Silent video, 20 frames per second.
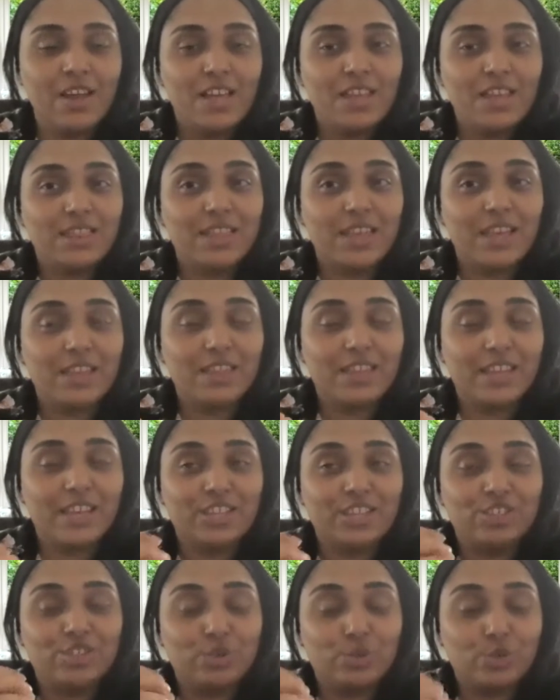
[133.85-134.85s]
their
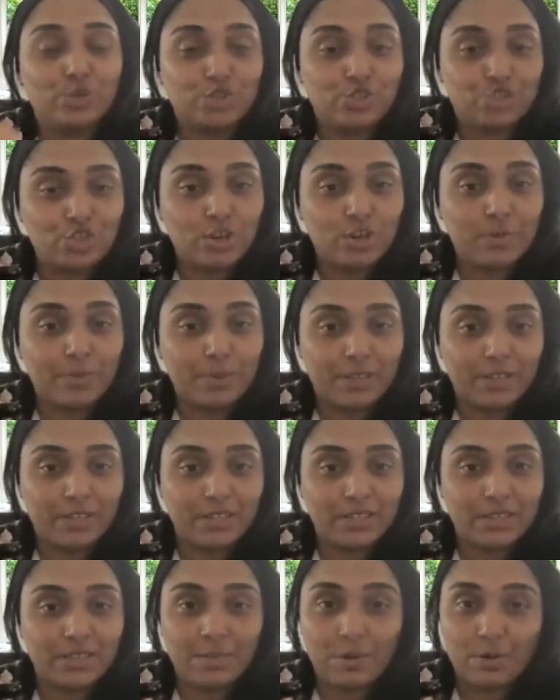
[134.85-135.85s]
jaws drop
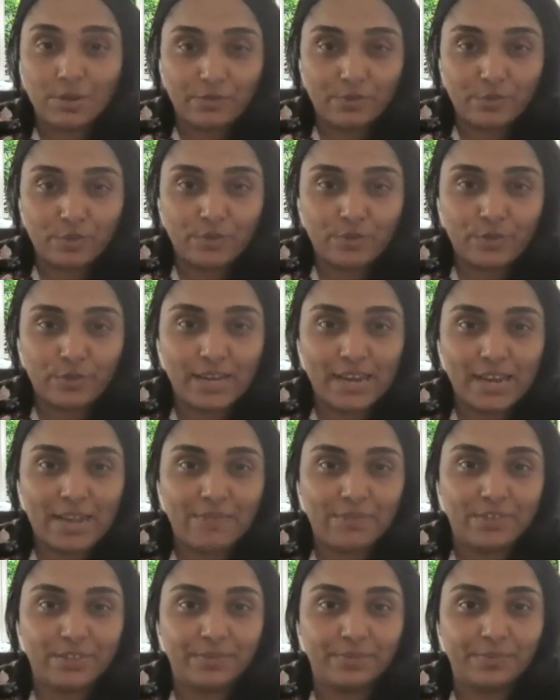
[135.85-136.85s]
because I'm only
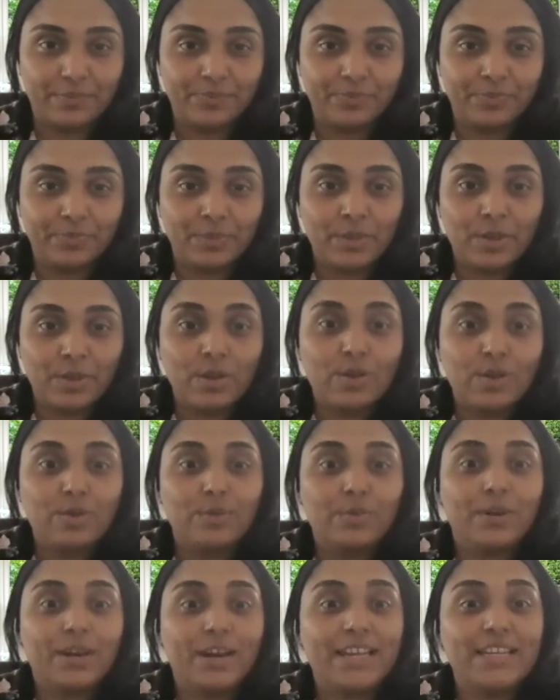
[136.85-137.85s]
4'11",
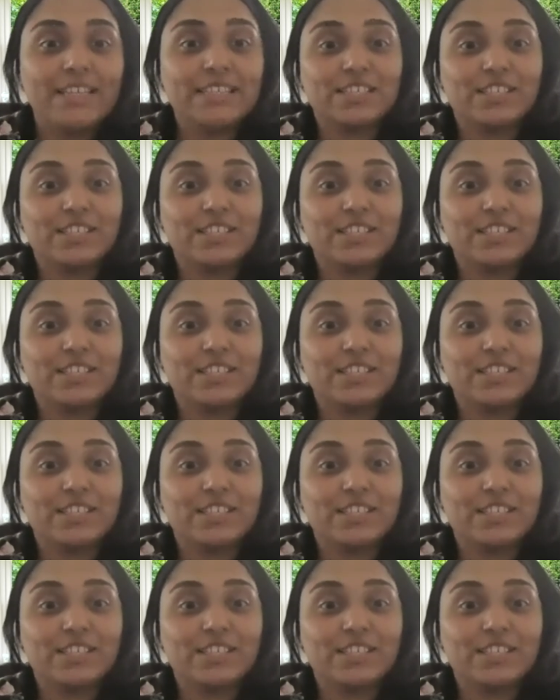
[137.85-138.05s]
right? So.